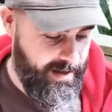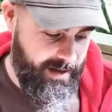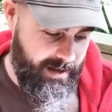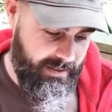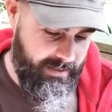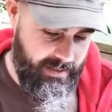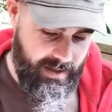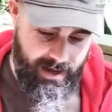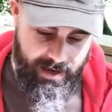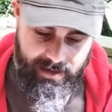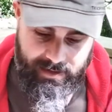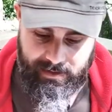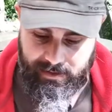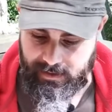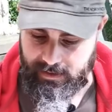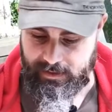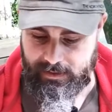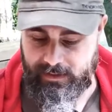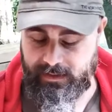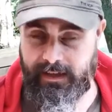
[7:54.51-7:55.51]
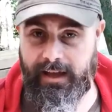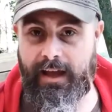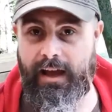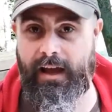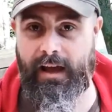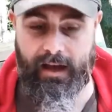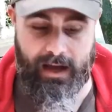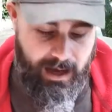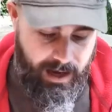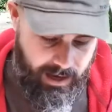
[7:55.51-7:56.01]
then
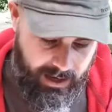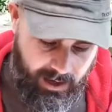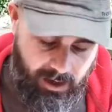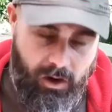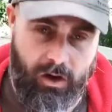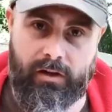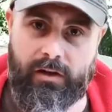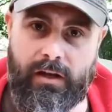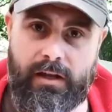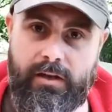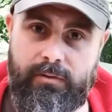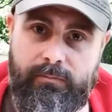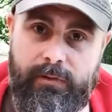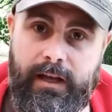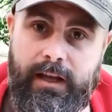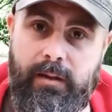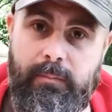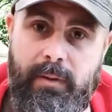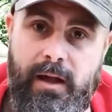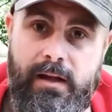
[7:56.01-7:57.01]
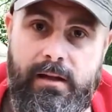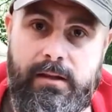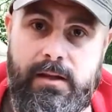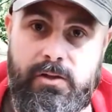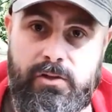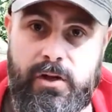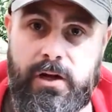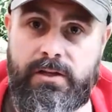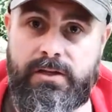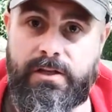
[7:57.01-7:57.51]
yeah, I heartily recommend the
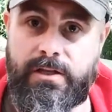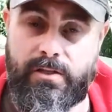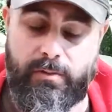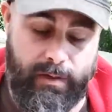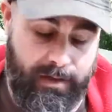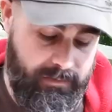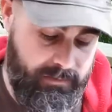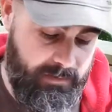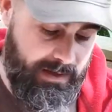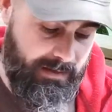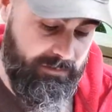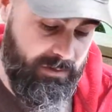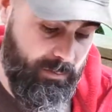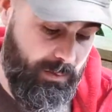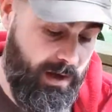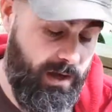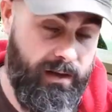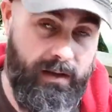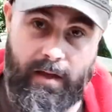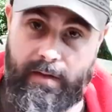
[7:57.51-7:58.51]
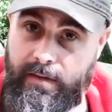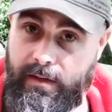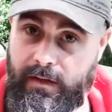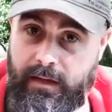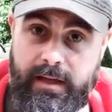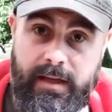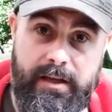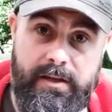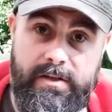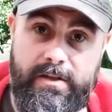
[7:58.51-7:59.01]
Trangia 25 UL, and the
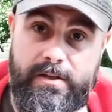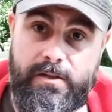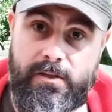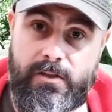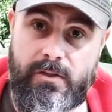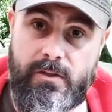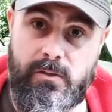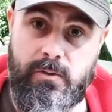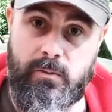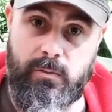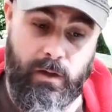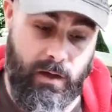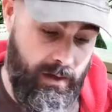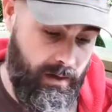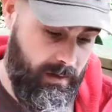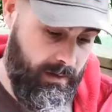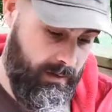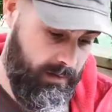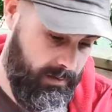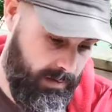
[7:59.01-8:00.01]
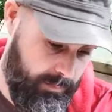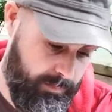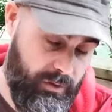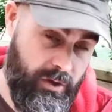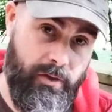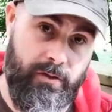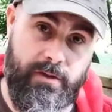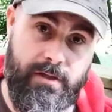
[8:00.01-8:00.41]
links to the product are